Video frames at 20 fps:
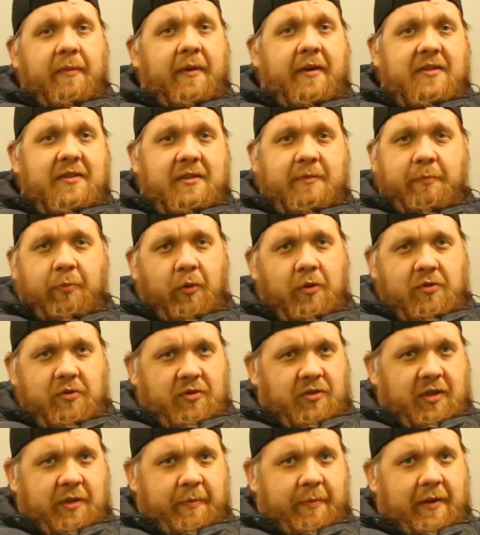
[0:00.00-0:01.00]
because the boys were
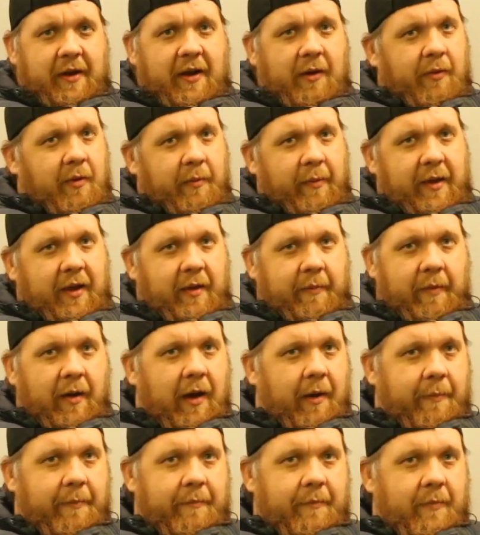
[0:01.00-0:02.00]
sleeping. I don't want to wake them
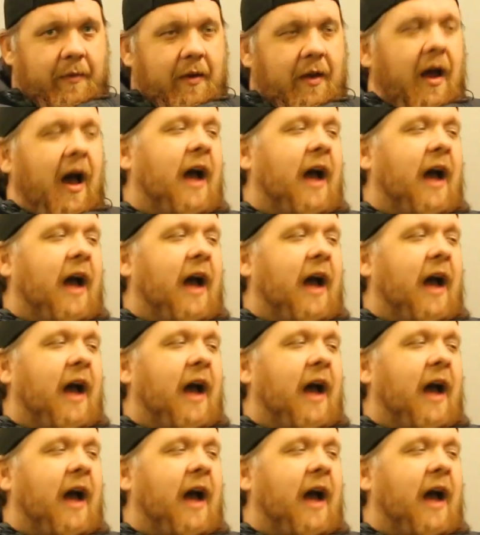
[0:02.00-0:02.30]
up.